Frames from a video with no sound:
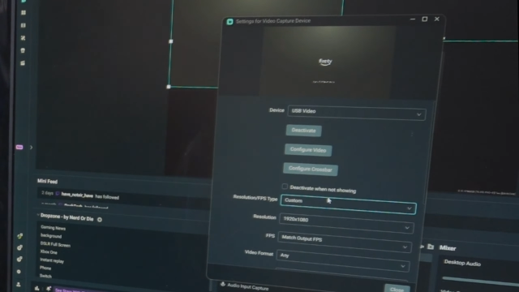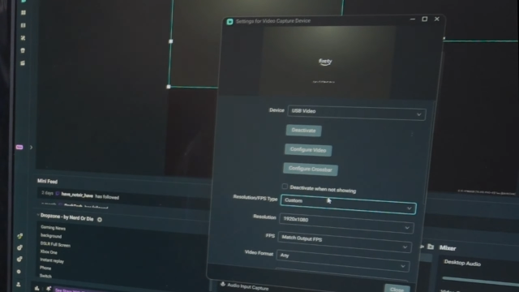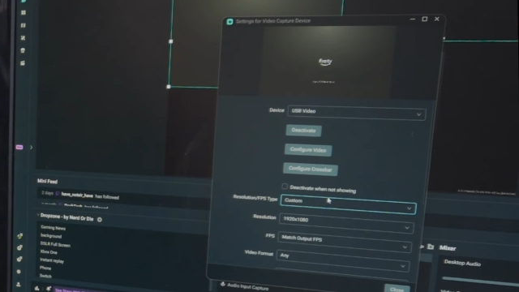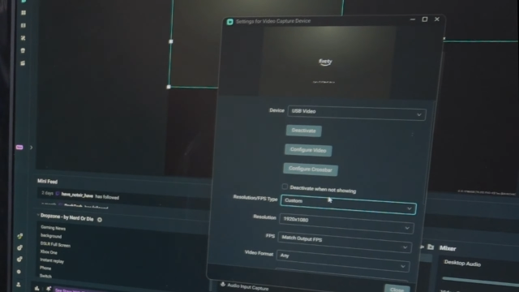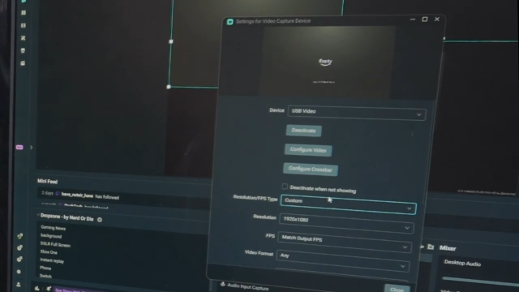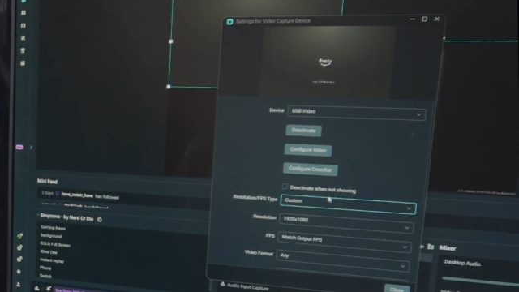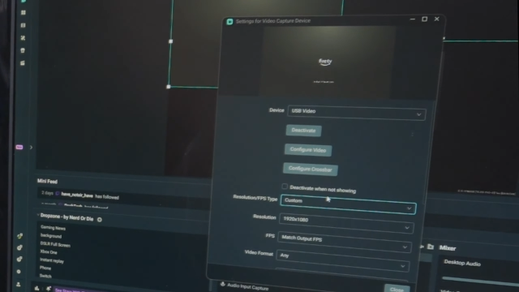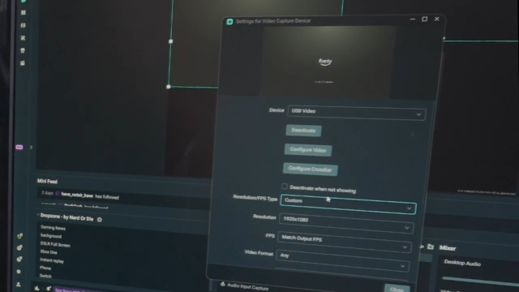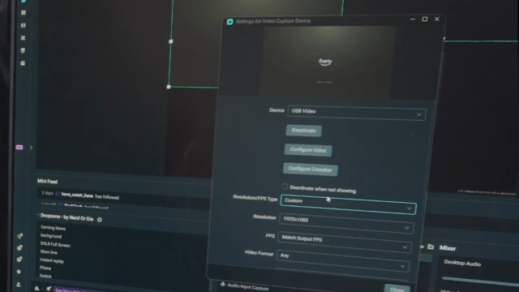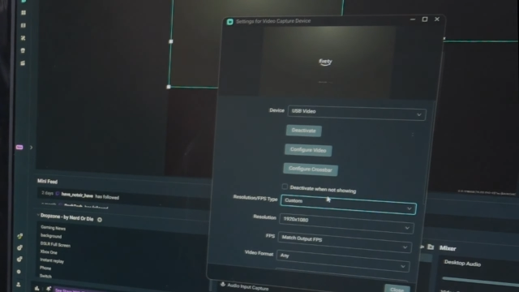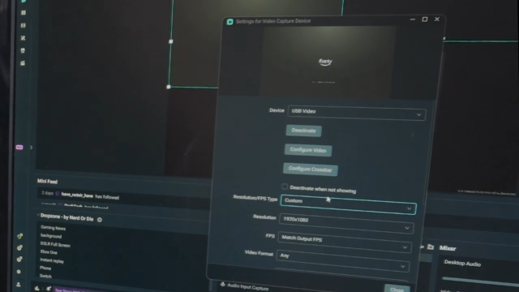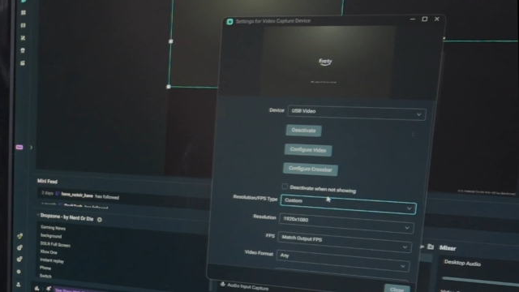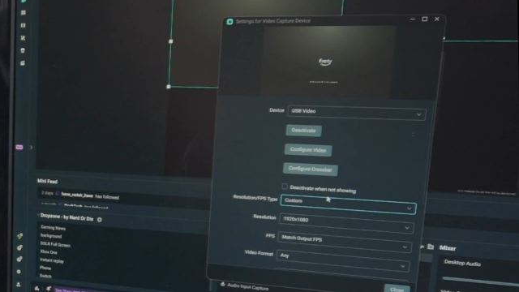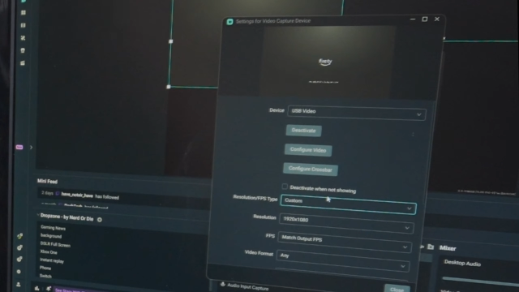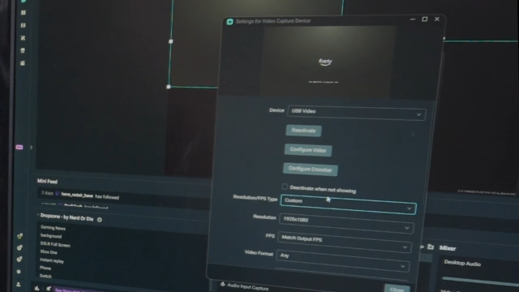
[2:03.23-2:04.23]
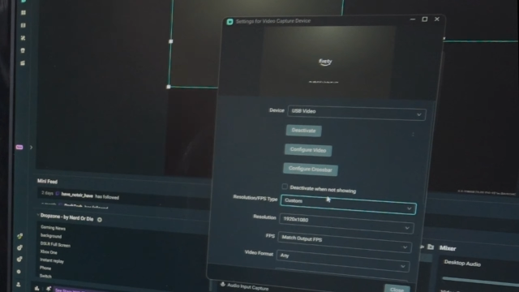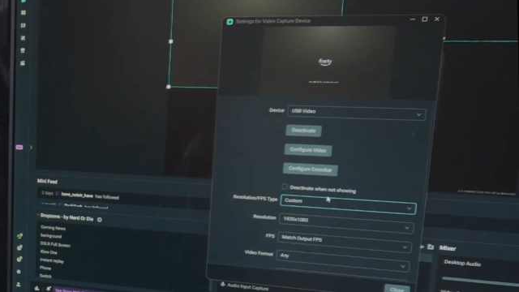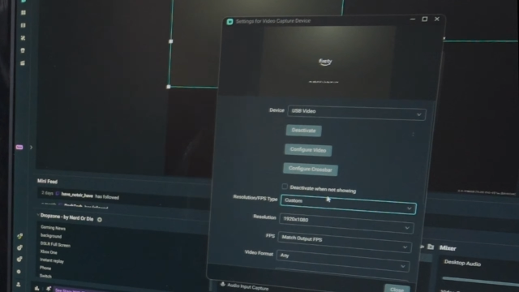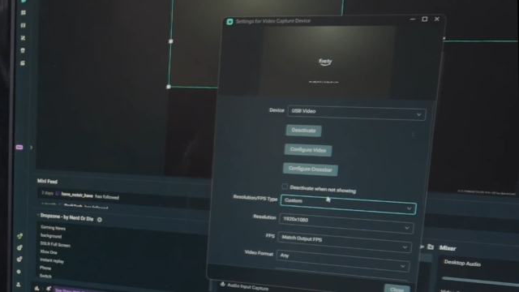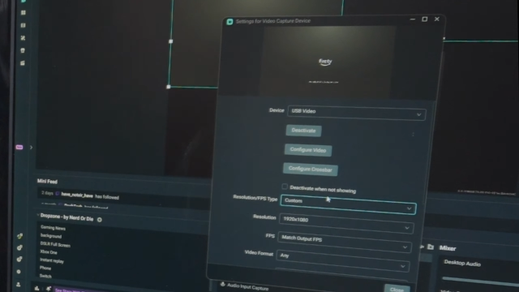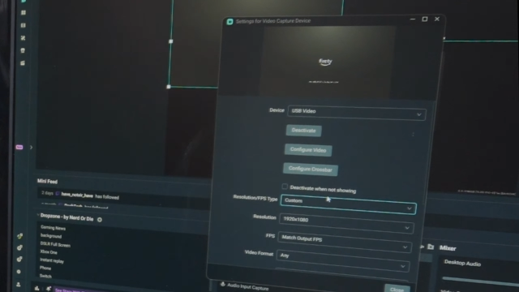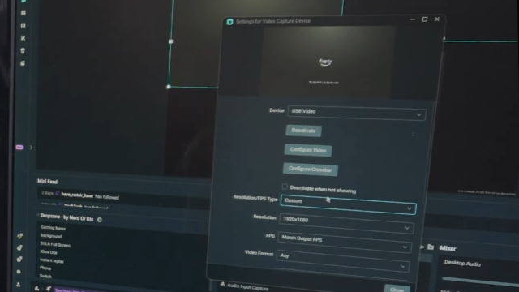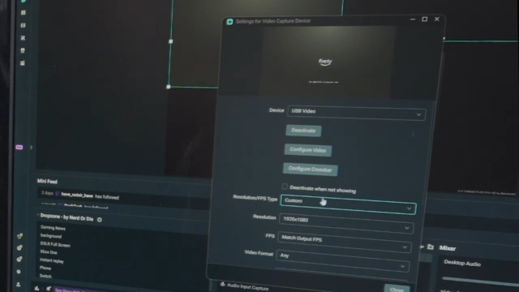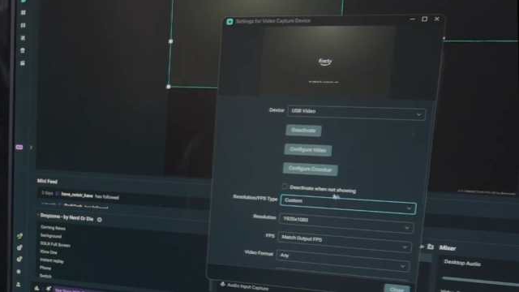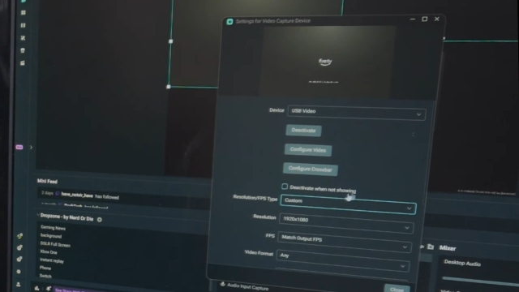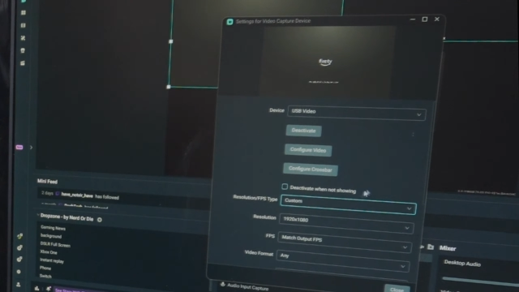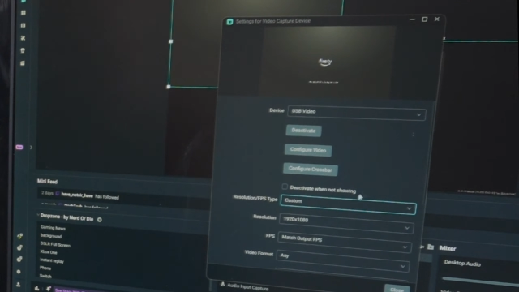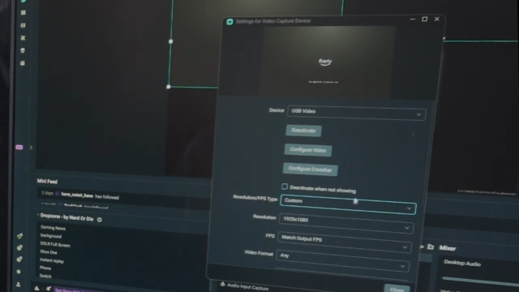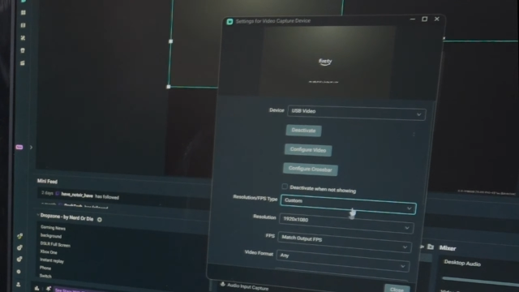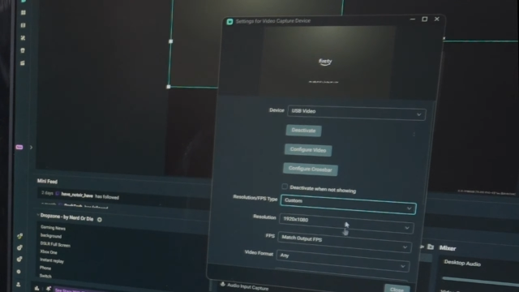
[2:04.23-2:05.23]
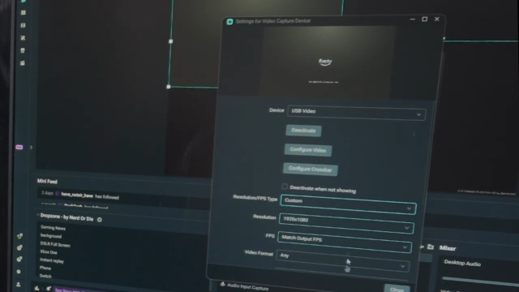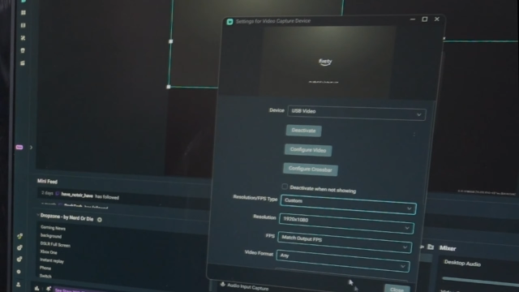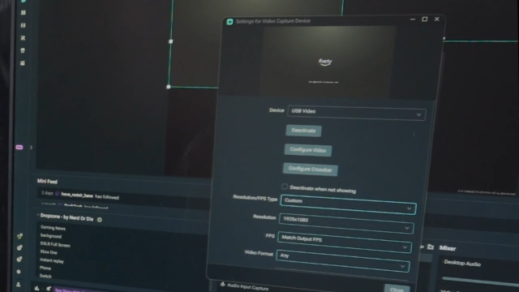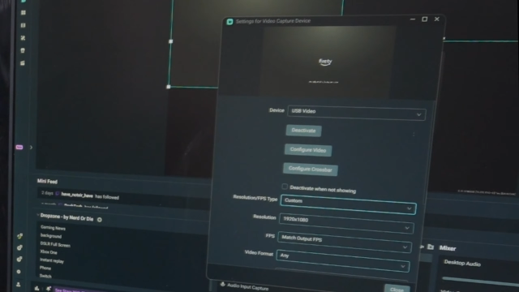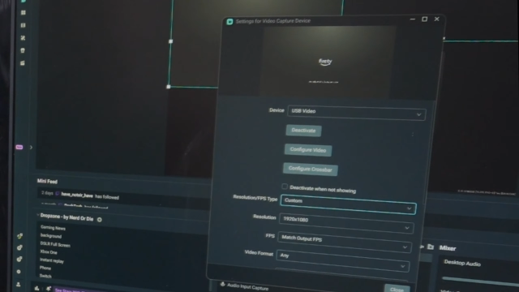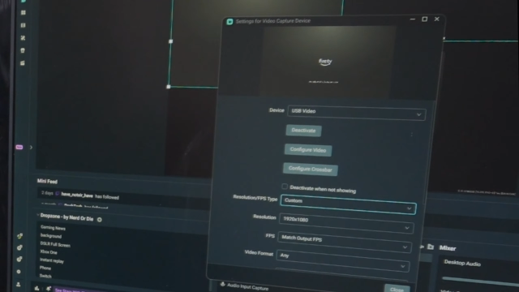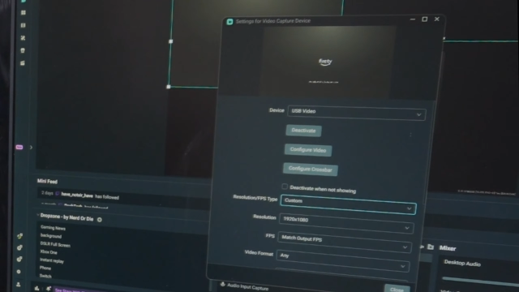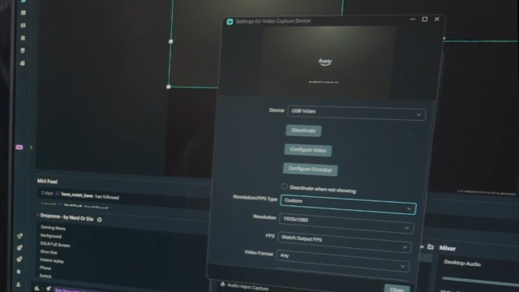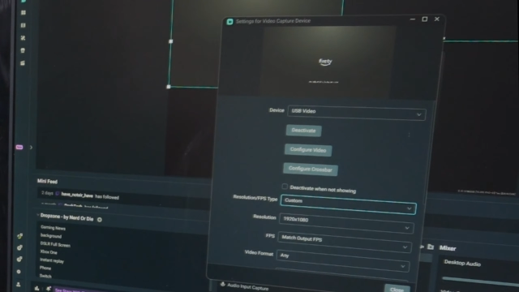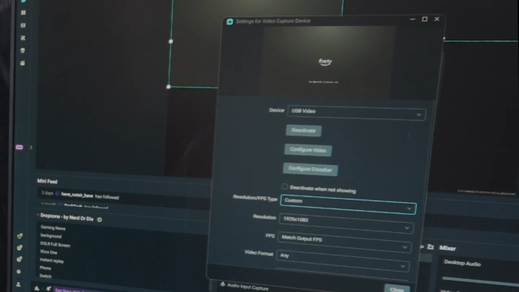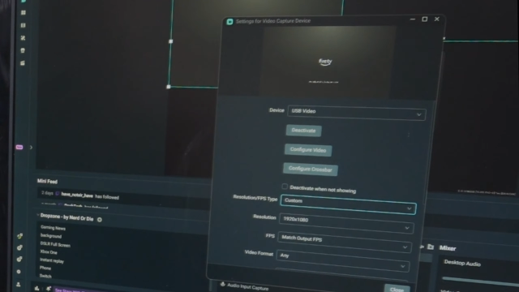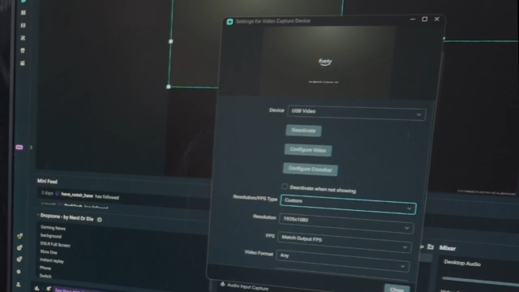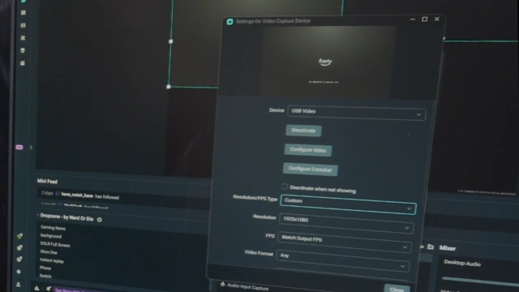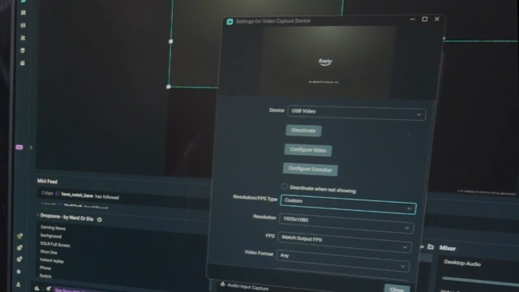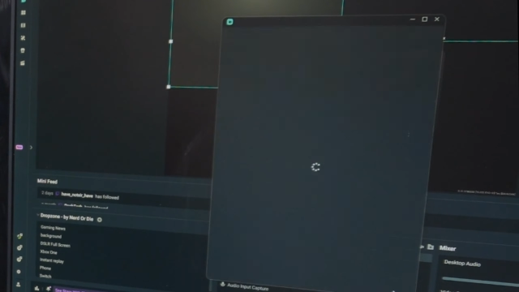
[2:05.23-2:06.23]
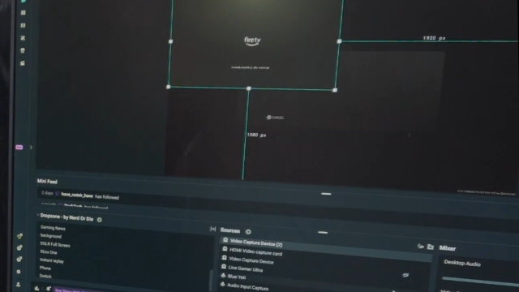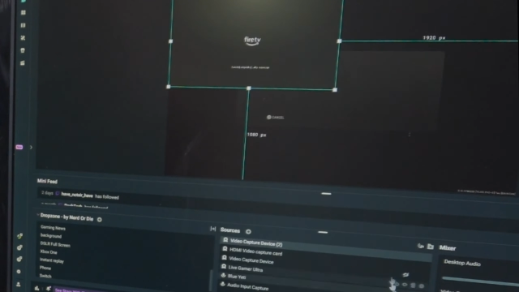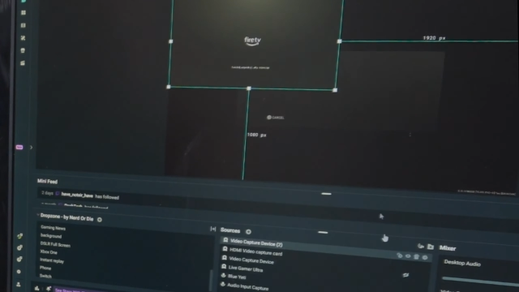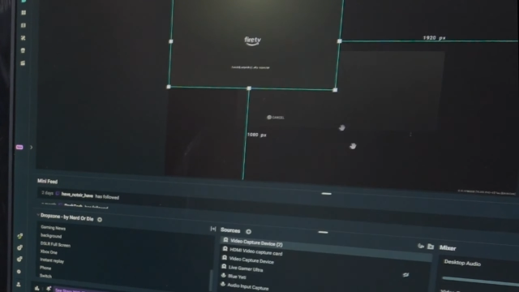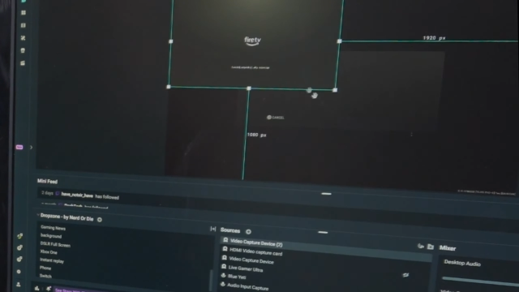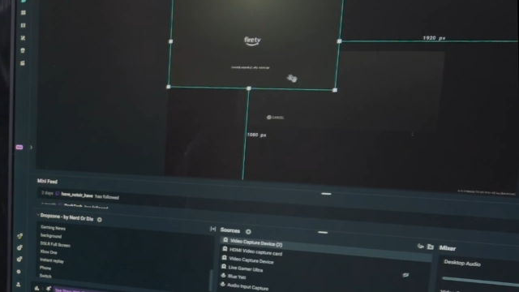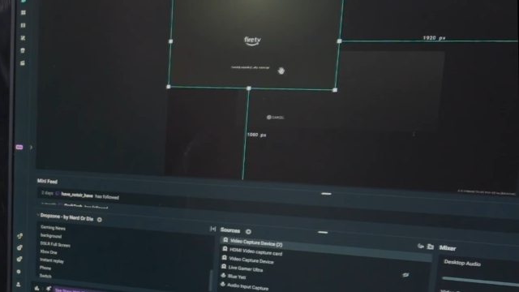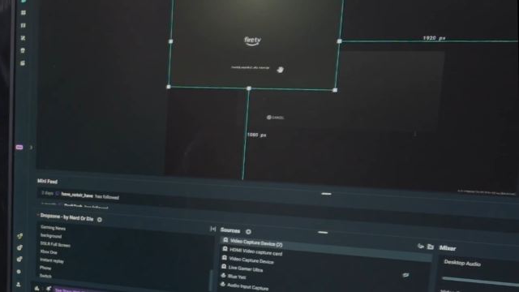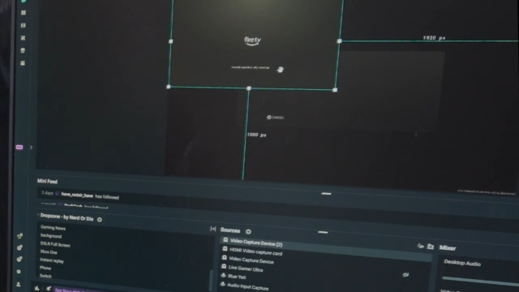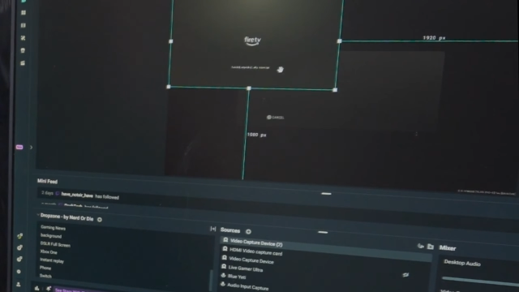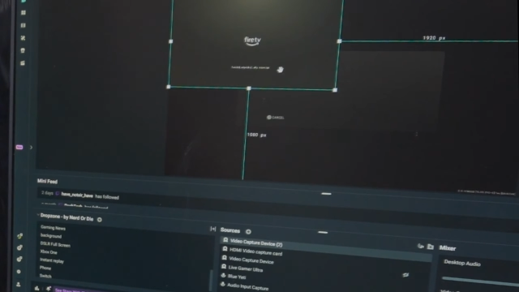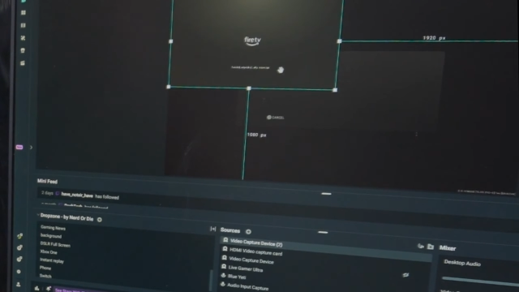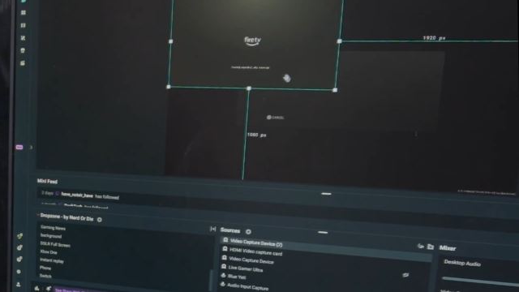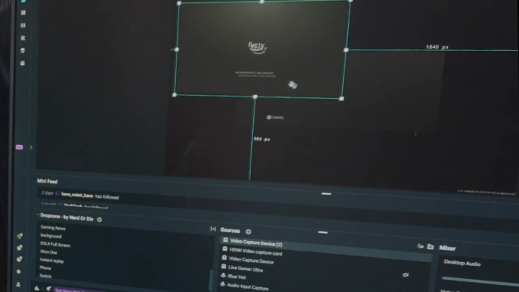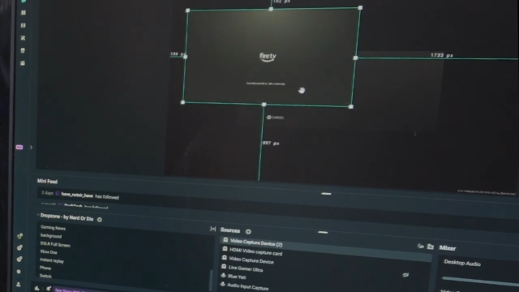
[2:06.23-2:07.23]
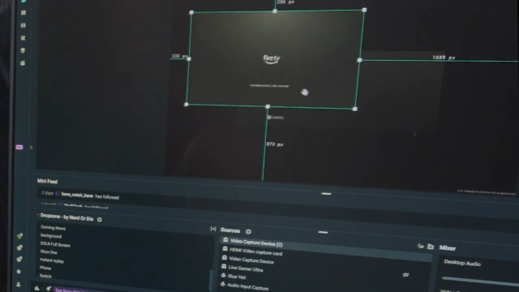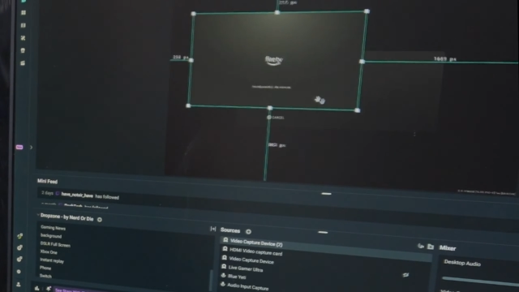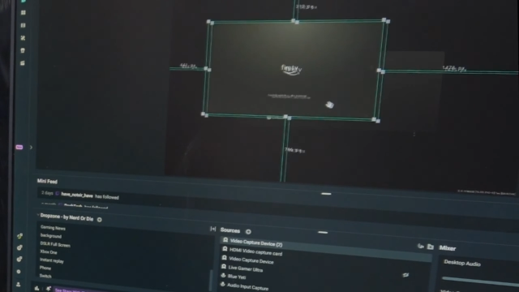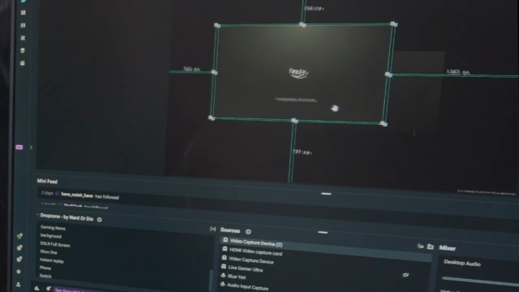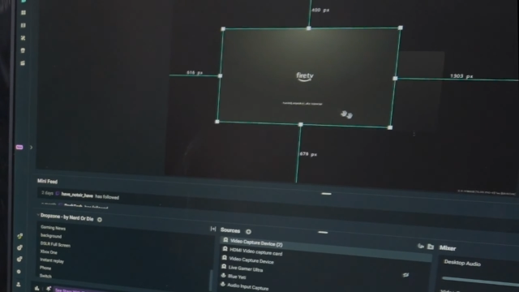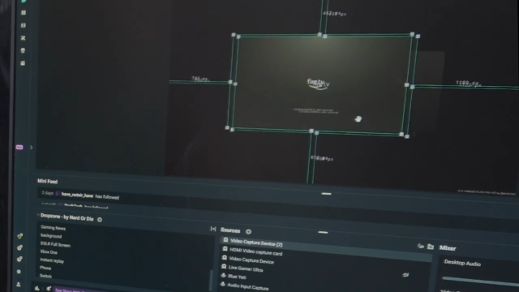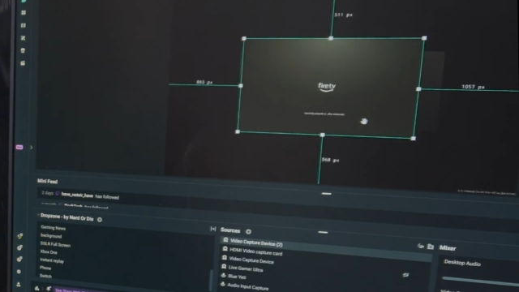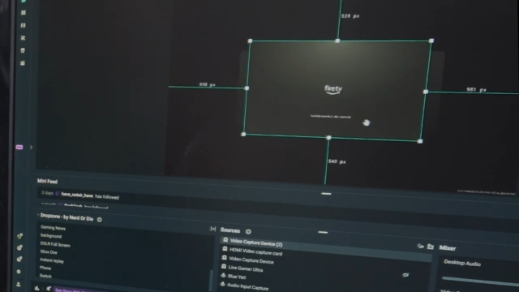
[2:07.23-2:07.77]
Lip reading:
No face is visible, so there are no lips to read.